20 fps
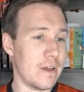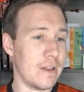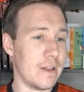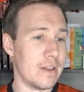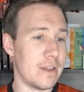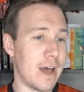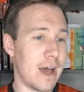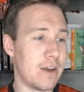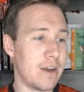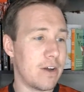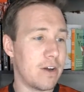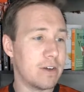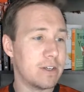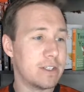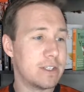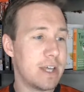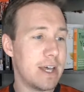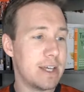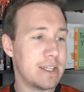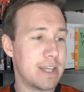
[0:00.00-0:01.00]
Lionheart
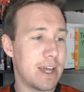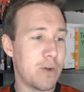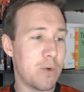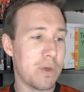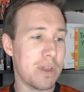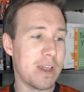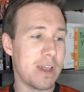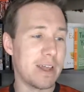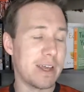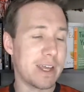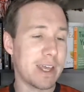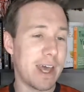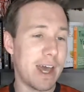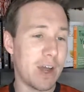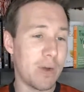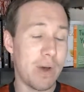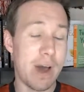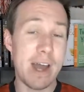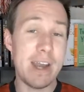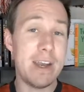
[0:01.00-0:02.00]
says, I really like
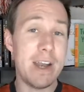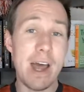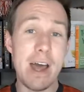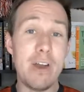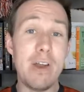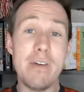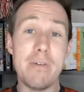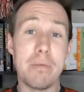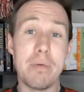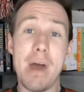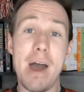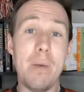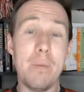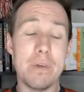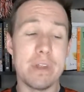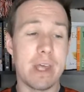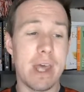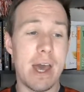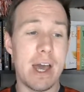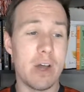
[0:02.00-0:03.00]
Kagawa. I don't have a problem
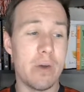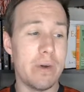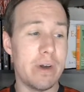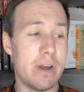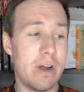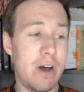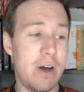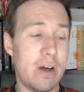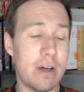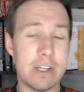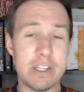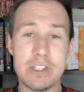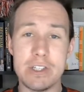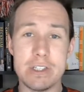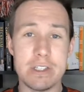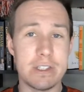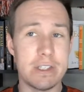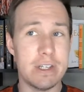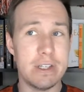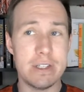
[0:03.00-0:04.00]
with Kagawa at all. It
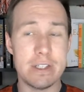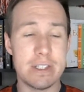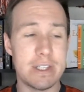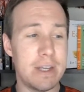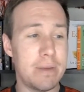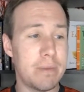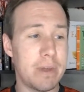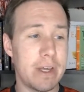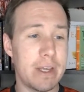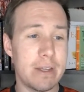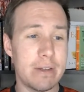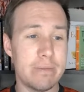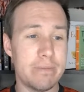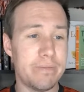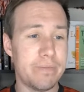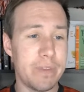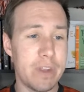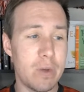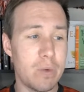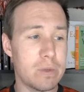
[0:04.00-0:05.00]
just didn't seem like
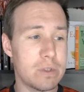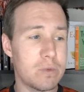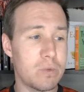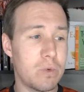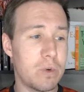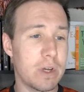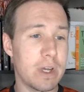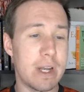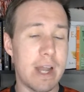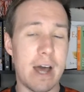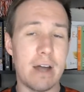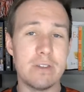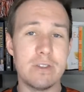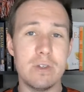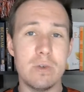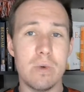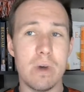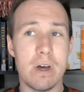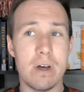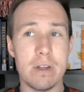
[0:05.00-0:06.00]
it was working out
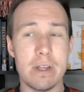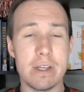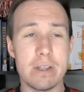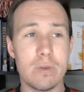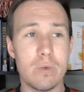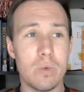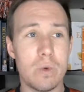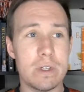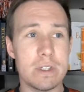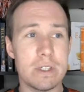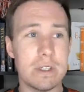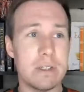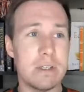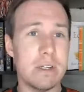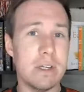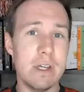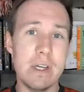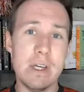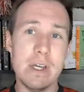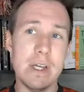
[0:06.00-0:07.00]
too well. Like there wasn't.
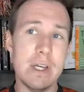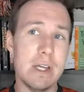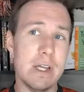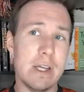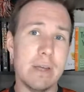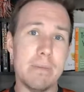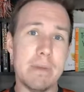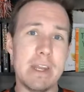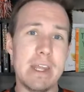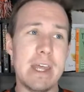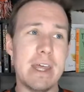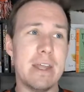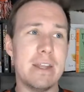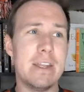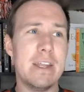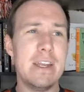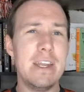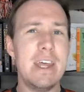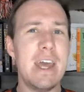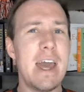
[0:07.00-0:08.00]
I mean,
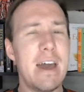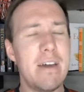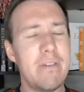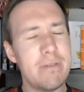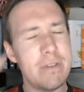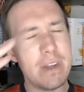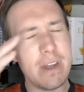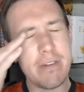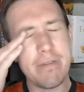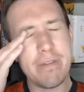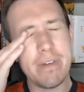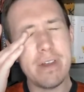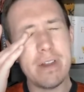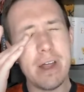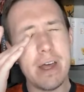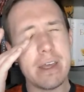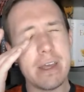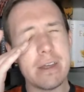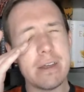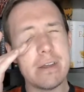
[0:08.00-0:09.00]
didn't he have? I feel
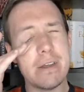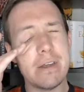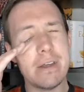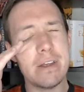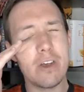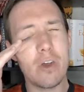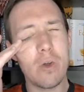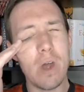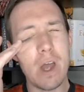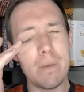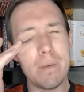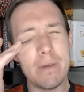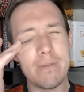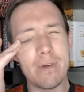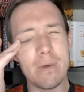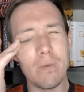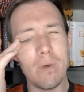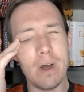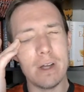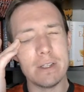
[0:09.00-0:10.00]
like, and correct me if
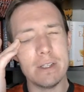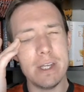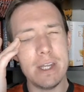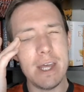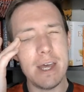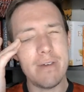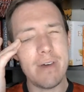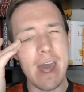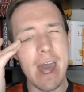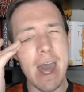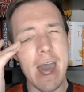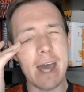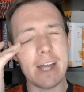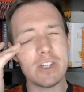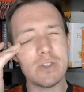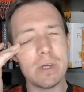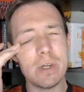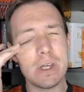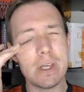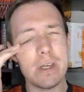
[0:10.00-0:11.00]
I'm wrong. Did he have a hat
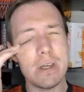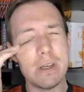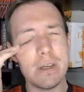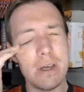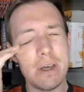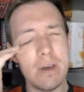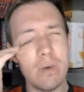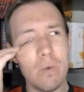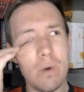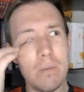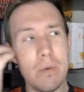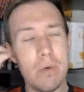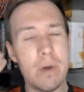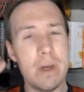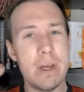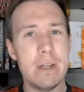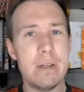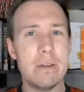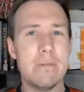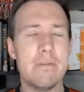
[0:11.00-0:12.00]
trick at one
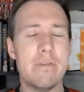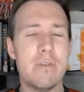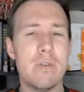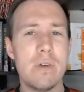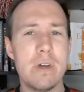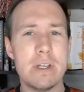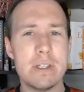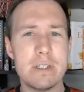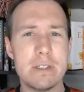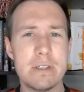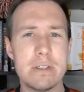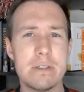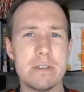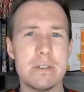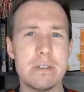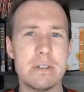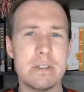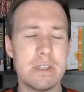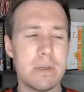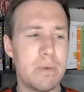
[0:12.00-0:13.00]
point for us?
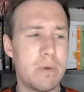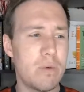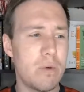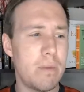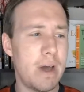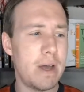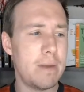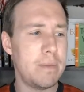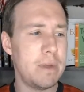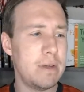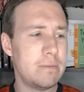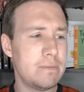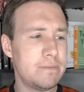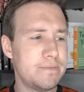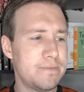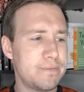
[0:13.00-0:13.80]
Someone remind me.